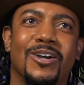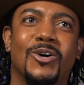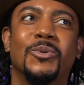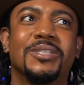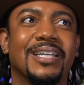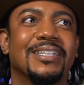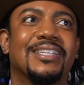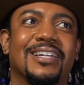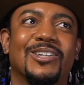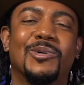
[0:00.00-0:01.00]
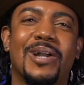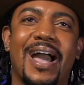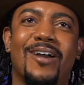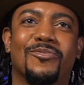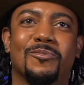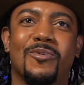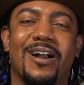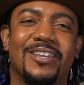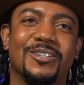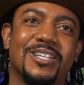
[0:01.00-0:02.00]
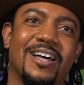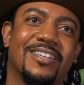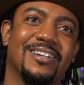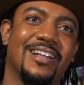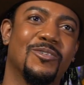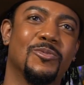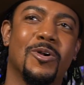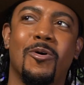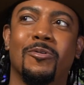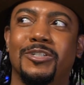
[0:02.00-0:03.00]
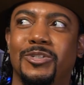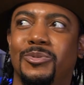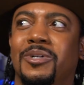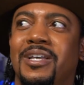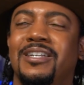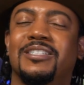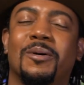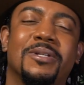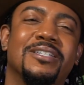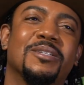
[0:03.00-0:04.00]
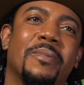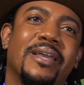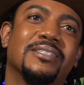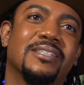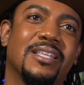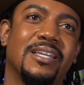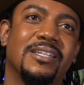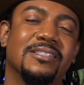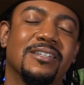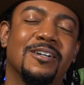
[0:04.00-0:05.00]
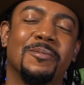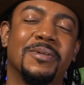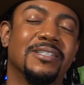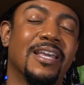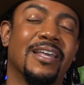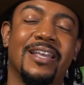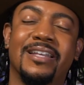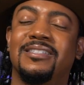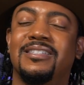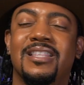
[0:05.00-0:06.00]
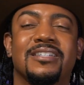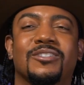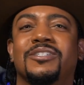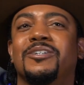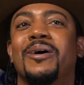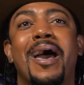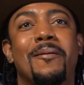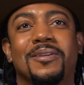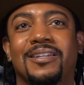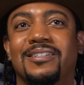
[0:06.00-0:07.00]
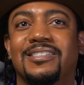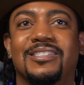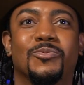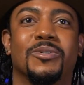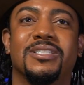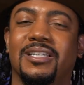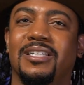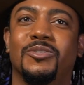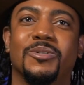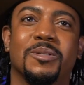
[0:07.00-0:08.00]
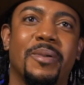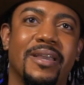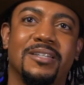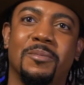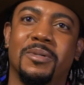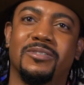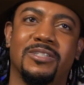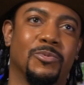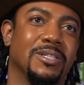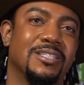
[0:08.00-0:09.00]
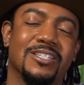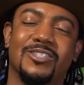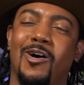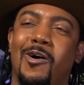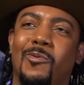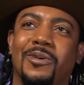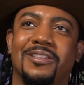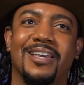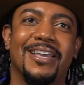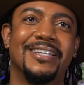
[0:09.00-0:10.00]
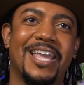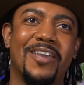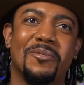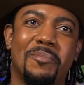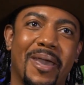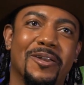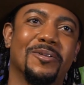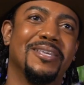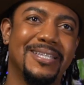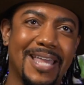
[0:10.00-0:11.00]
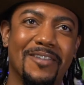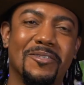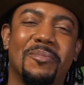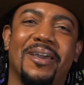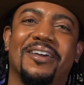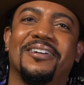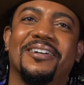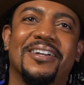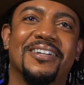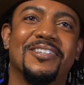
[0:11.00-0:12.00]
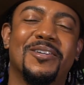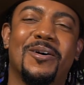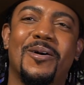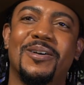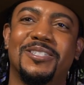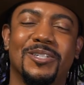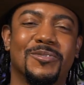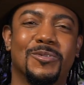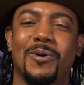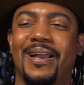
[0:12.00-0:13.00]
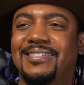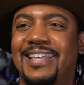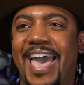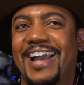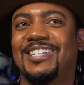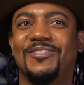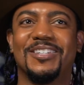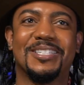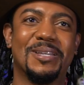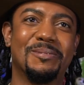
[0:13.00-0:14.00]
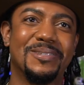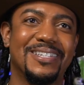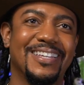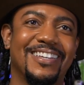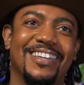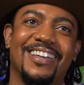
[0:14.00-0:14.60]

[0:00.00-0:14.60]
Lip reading: who would think that a little guy from Rock Hill, South Carolina would go on to do some of these amazing things, and things are still happening. Just recently during the pandemic, released a song with David Banner, the David Banner, you know, a civil rights activist, MC.